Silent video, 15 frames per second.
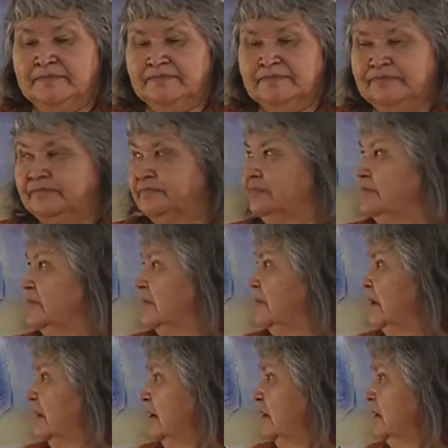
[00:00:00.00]
the one who
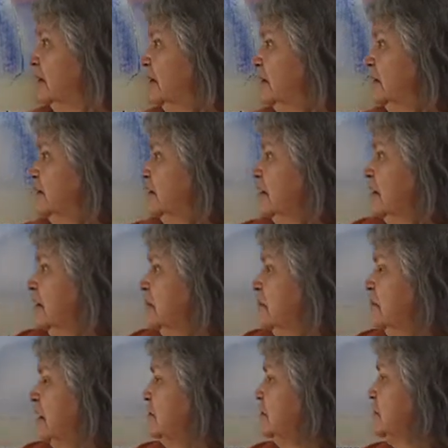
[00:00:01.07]
had good belongings,
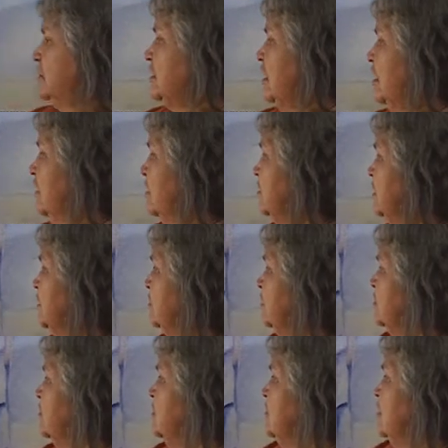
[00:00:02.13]
good tools,